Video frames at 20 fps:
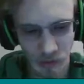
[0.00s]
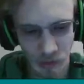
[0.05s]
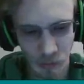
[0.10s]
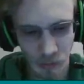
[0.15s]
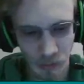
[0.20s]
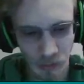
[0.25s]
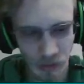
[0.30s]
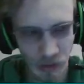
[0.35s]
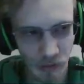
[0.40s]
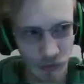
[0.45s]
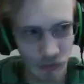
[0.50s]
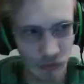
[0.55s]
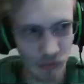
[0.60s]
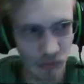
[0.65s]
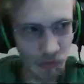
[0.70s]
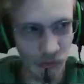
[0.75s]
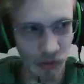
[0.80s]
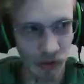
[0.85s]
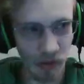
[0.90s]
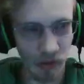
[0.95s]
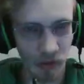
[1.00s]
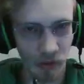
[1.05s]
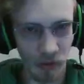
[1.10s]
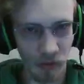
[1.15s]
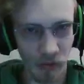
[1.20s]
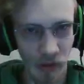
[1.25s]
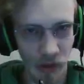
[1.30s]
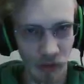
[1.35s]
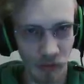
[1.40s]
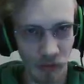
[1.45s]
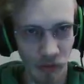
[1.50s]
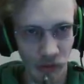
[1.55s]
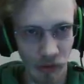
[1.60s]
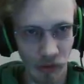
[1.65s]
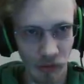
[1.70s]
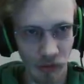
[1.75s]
I believe this is based on a fanfic,